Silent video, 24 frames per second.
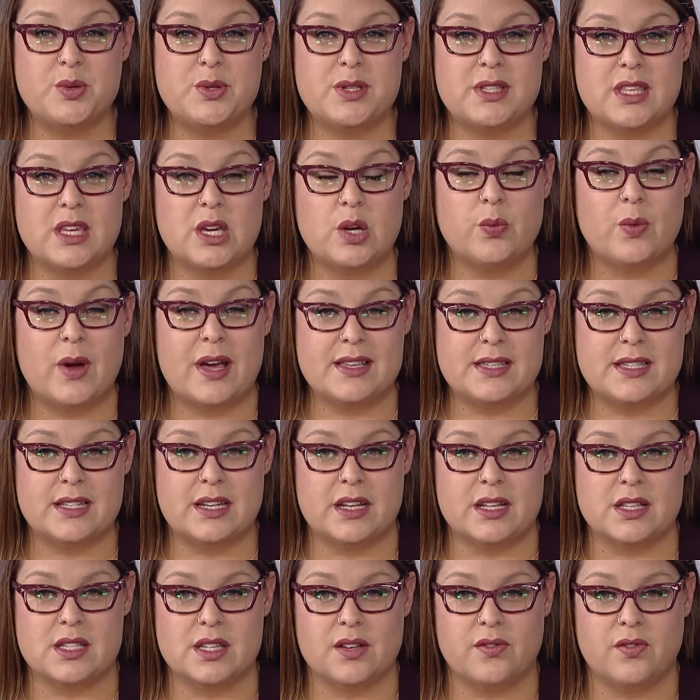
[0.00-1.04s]
mostly
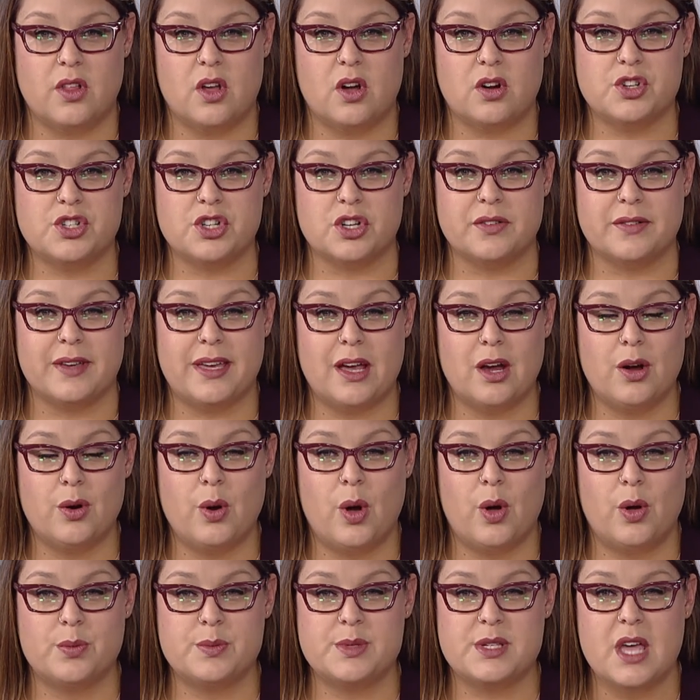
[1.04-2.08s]
residents of long-term
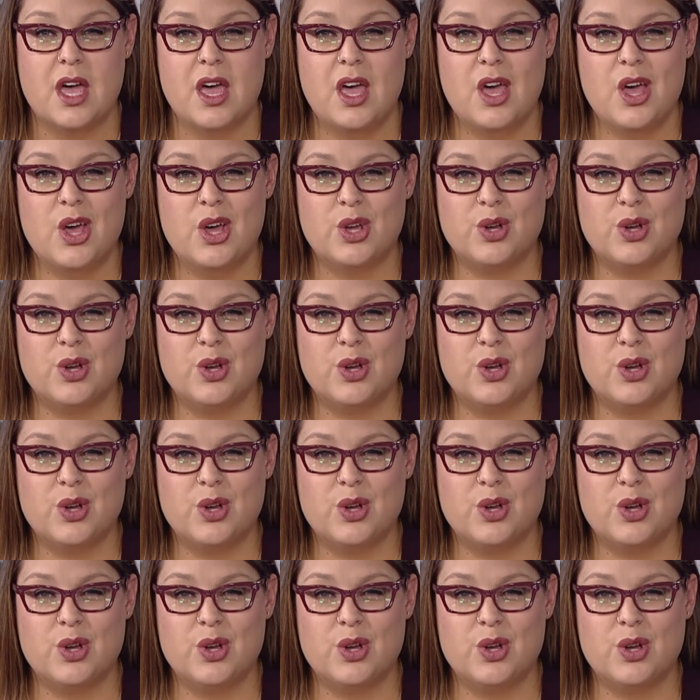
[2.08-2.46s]
care homes